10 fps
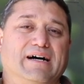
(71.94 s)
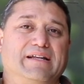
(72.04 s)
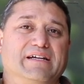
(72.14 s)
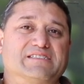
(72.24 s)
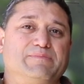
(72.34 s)

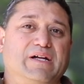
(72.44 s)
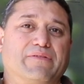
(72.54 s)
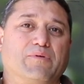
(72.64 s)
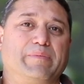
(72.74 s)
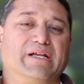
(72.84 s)
Next
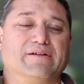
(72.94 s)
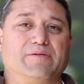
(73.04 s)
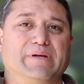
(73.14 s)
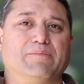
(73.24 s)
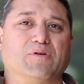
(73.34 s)
month will be a
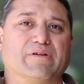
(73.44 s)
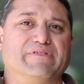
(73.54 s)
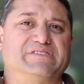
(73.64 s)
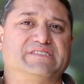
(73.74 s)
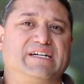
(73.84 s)
little bit more
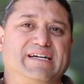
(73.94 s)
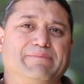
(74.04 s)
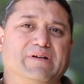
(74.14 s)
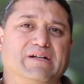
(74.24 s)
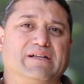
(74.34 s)
of the
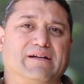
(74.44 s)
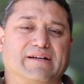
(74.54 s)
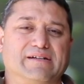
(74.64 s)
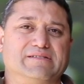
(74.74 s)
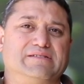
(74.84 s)
same, a
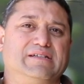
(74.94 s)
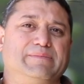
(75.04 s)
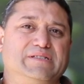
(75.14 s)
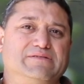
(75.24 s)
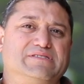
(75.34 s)
lot of
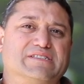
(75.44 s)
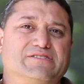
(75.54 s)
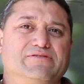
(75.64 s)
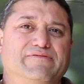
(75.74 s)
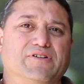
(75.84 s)

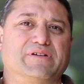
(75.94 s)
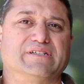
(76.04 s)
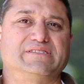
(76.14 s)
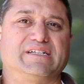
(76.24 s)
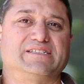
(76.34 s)
ME-262
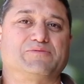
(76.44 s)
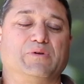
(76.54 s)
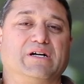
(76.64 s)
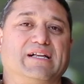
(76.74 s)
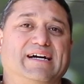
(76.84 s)
focus as
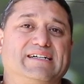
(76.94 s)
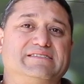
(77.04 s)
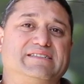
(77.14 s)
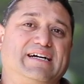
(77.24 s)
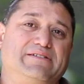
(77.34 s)
well
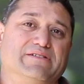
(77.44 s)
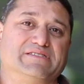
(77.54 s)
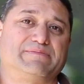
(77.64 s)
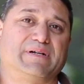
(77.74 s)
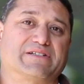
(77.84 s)
as annual
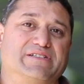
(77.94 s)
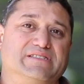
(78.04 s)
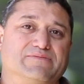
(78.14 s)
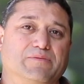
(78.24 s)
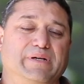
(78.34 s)
inspections.